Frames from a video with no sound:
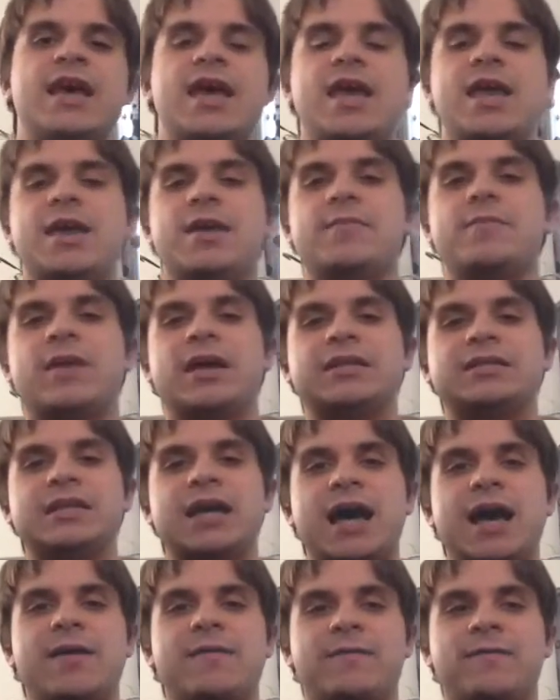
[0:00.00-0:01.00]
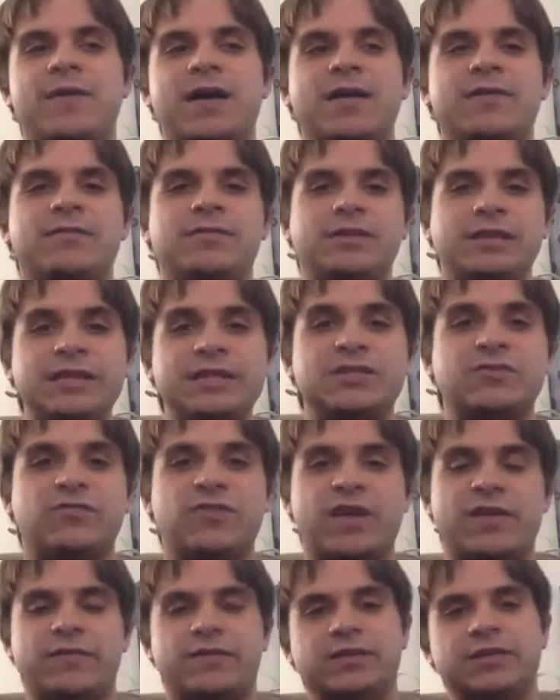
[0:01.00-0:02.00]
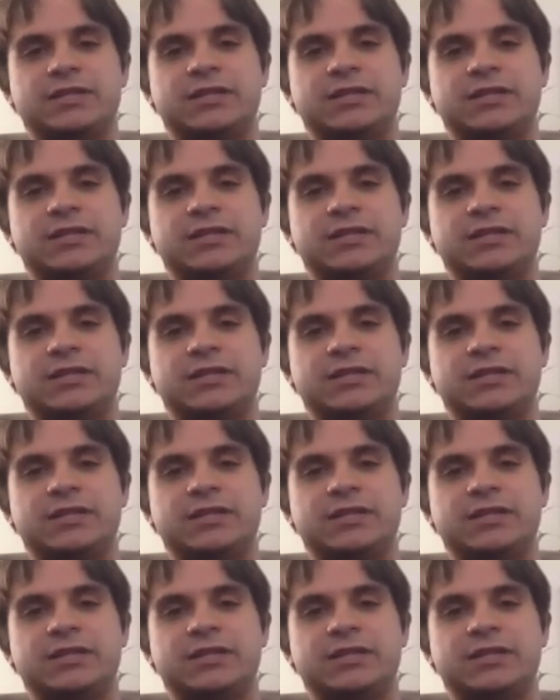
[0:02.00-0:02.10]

and my top 5 least favorite